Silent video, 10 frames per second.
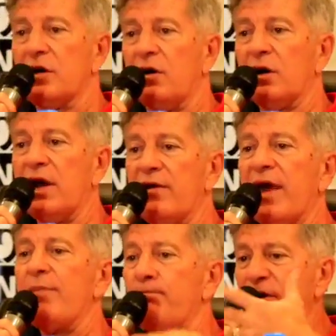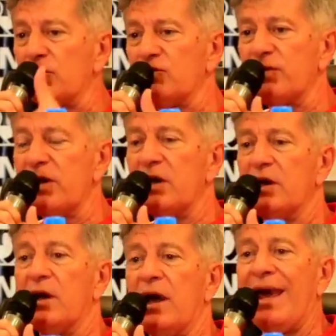okay, and building
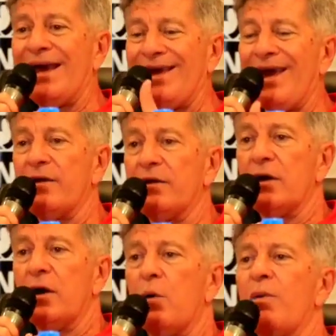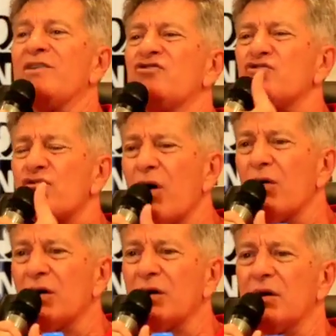again one
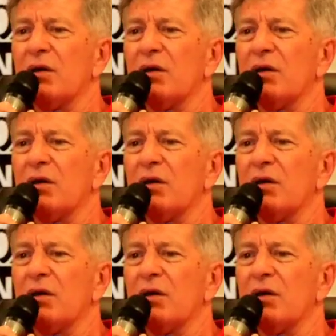strong,